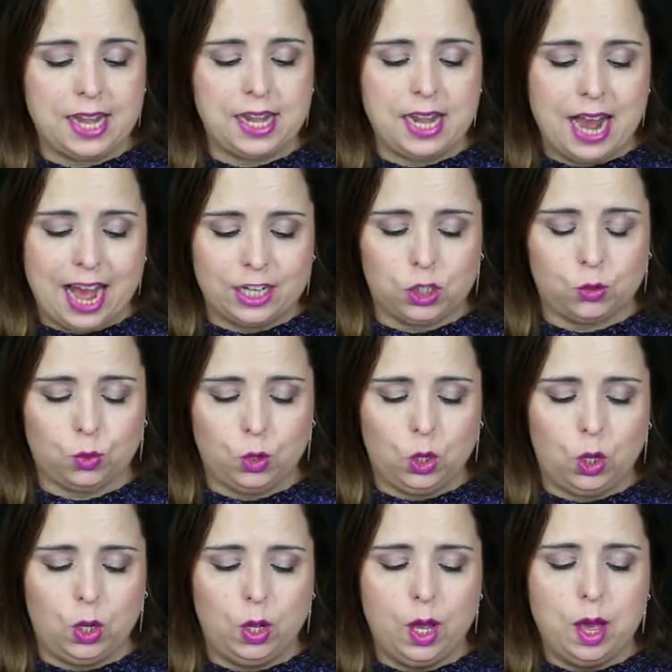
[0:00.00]

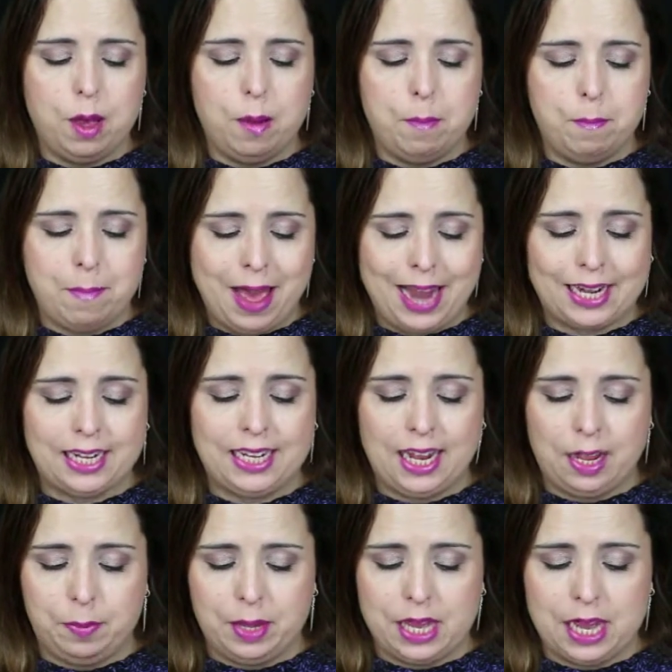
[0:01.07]
natural
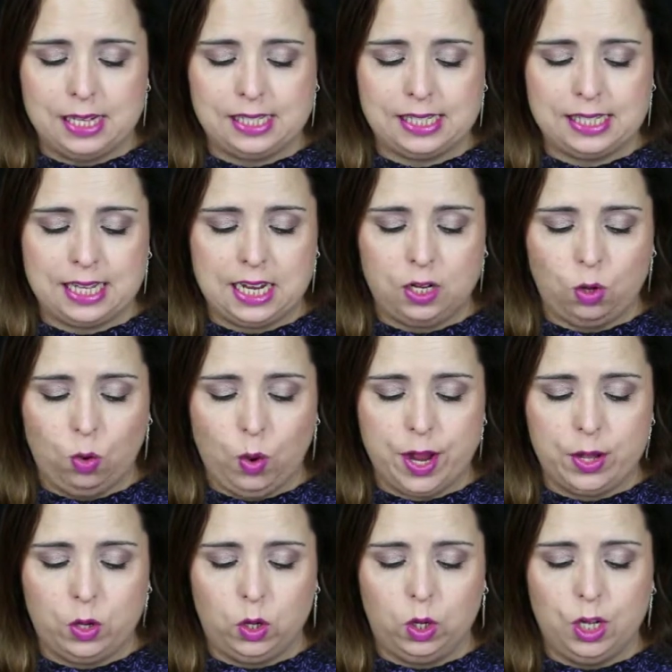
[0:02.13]
macadamia seed
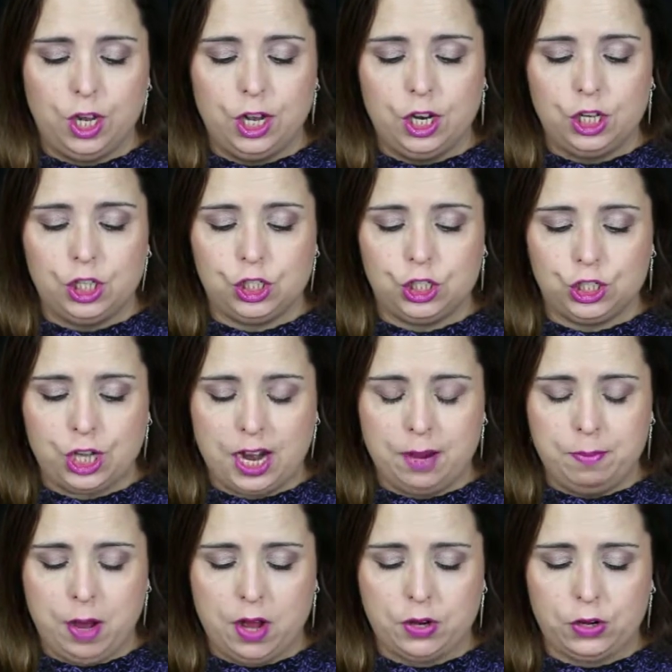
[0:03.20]
oil, shea
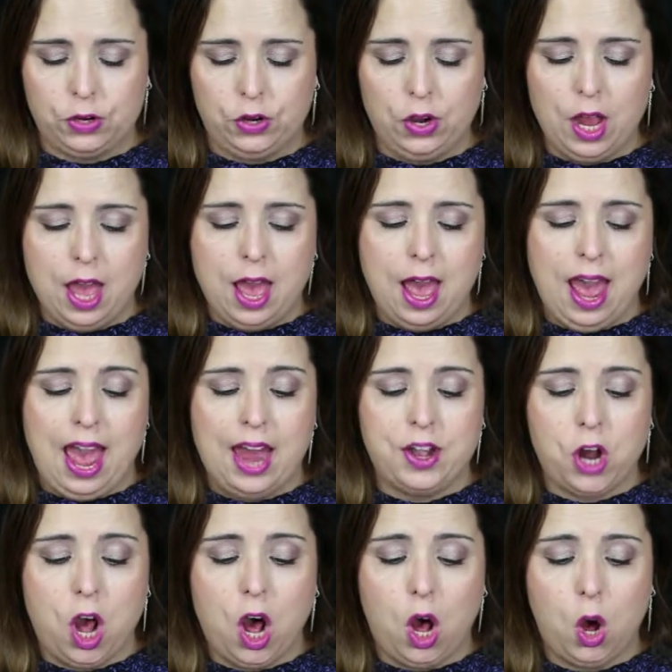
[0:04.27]
butter, and
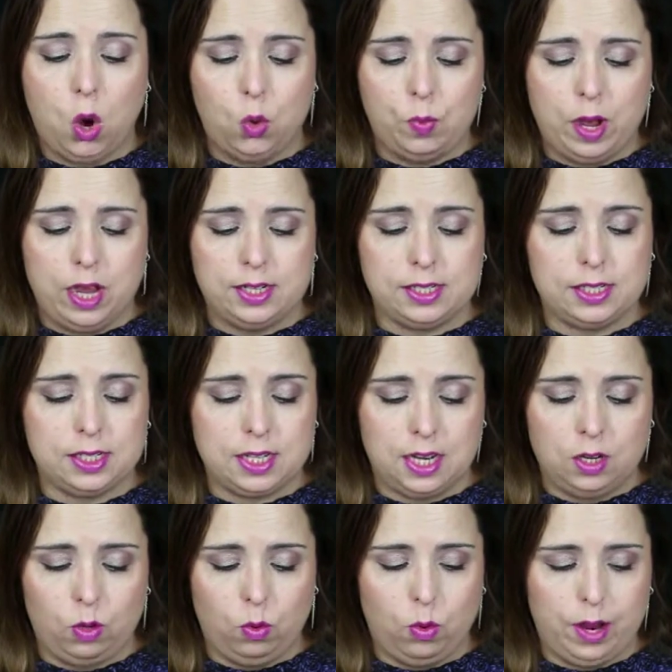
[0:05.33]
jojoba
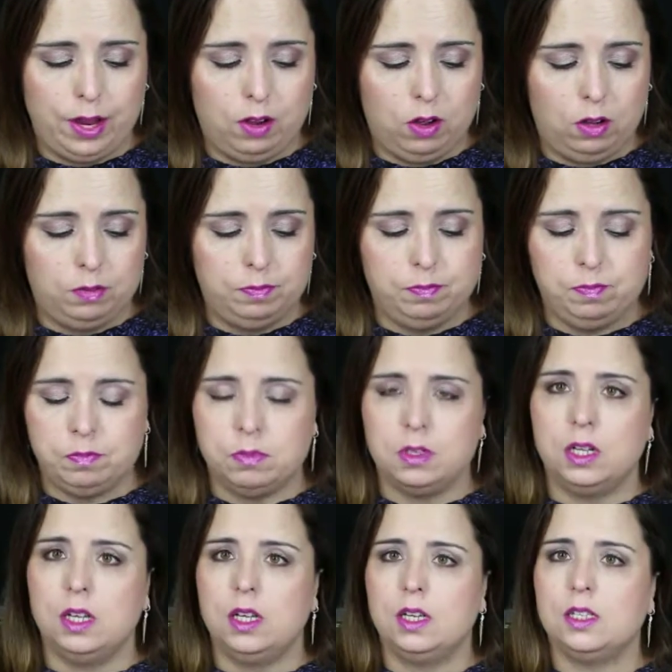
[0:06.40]
seed oil.
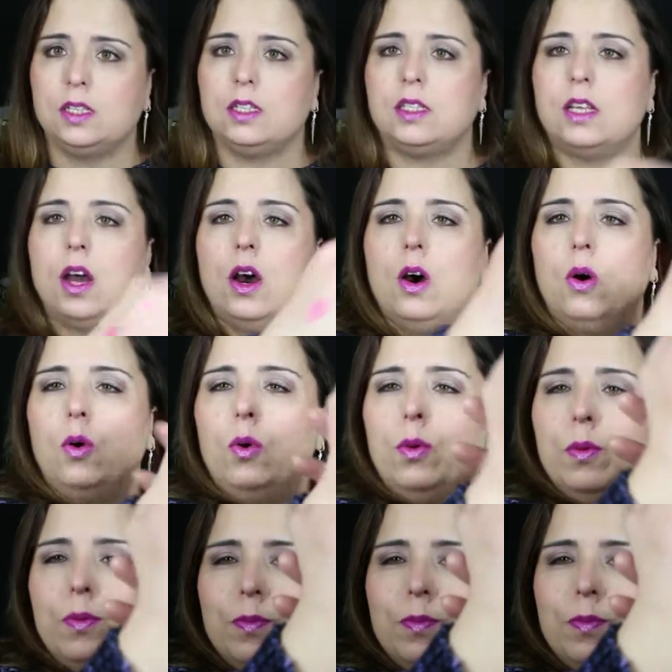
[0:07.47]
So